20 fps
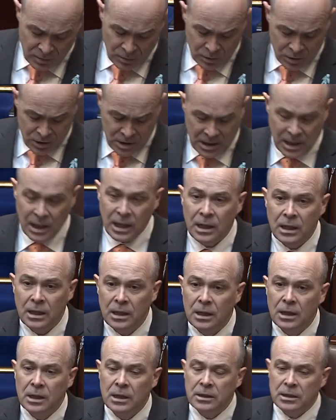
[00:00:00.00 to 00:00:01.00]
until
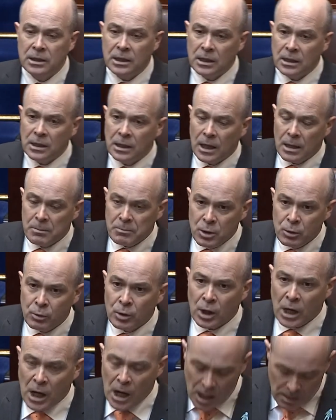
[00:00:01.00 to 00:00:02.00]
the
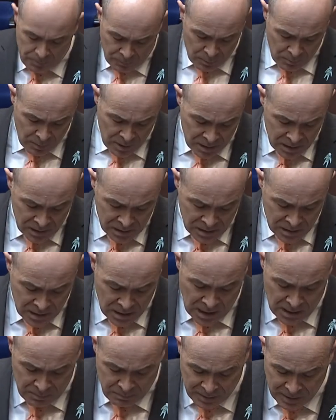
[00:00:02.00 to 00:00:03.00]

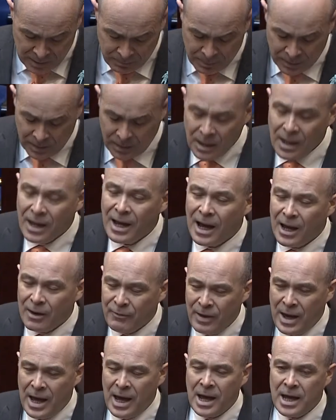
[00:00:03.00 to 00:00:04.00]
immunocompromised people have
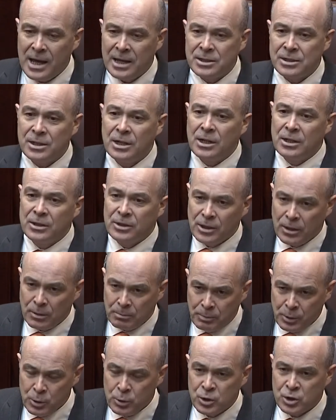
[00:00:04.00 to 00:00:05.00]
had their
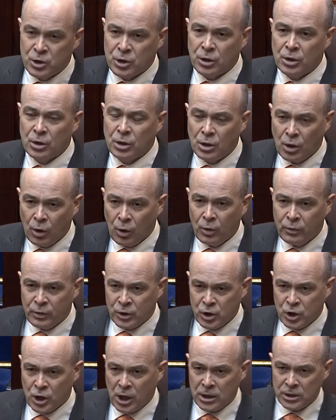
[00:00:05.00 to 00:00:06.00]
booster COVID
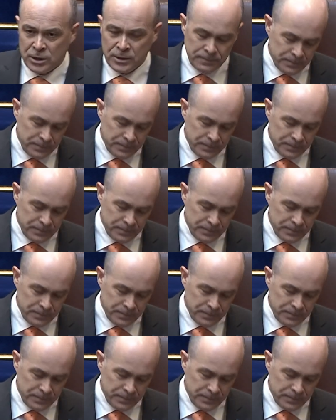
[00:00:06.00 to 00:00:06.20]
shot.